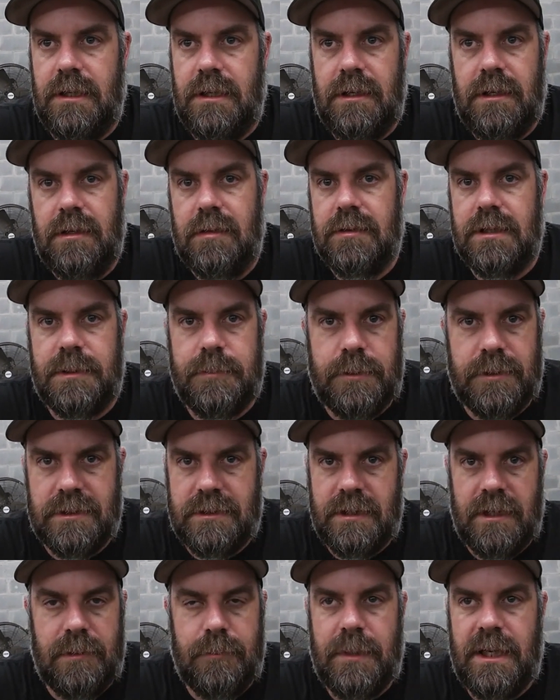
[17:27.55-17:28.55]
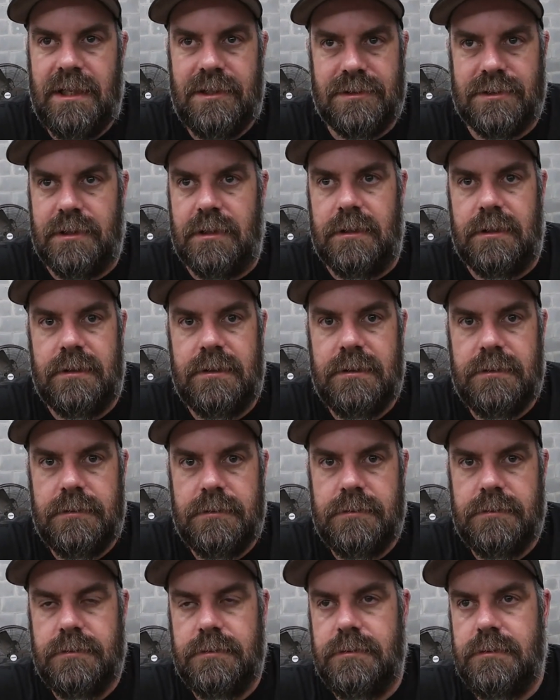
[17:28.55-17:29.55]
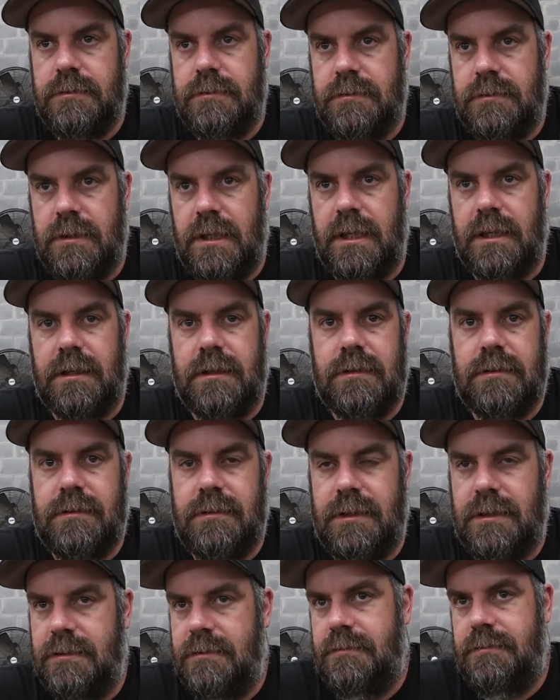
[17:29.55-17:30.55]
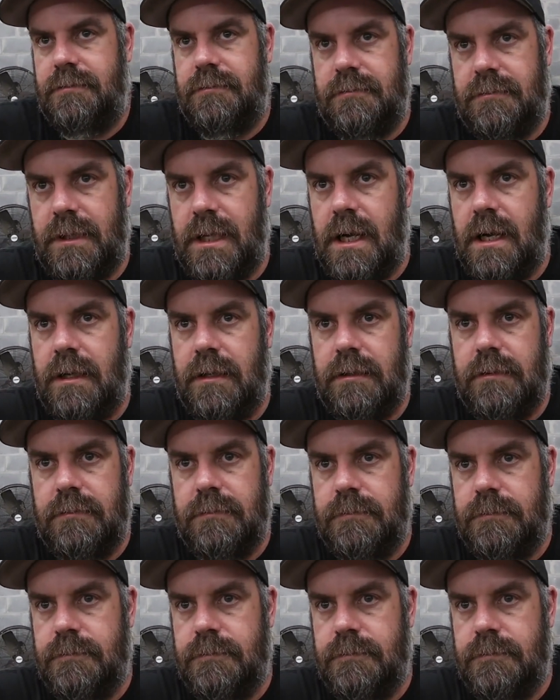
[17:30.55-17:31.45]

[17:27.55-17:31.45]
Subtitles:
and only put 10 miles on it. Like, that's not